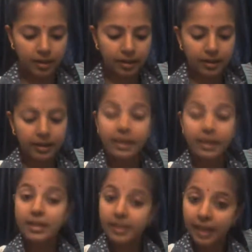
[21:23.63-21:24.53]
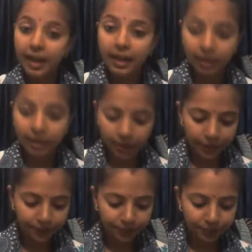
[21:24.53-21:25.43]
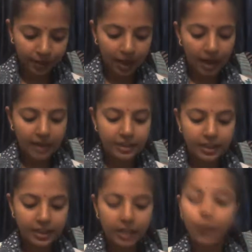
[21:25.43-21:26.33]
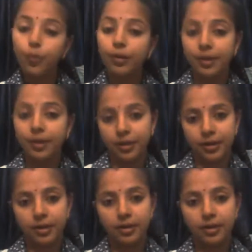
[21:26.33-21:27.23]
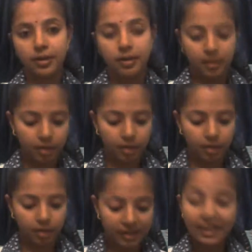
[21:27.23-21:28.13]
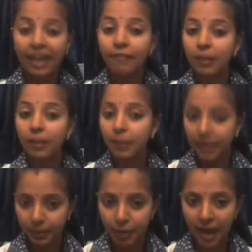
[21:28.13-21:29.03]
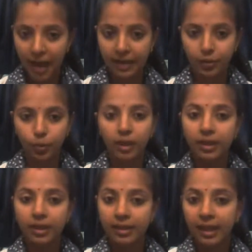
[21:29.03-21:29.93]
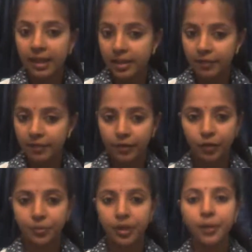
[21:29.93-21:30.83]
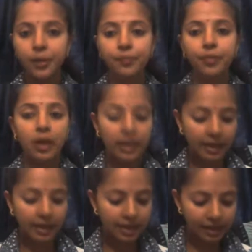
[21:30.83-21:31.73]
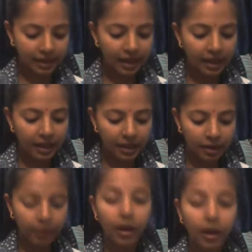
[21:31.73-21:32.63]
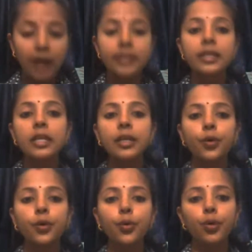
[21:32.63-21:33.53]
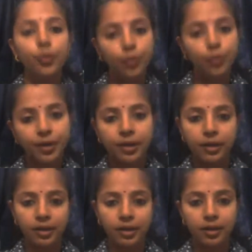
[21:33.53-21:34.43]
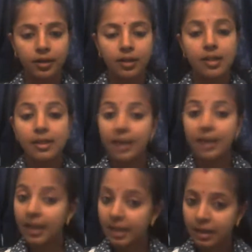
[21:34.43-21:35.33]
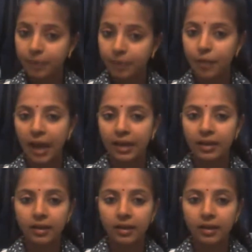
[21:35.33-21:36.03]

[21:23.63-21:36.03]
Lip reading: He stay here until you return. So stay will be in bracket. Okay, stay is the verb here. He stay here until you return. Stay is in bracket.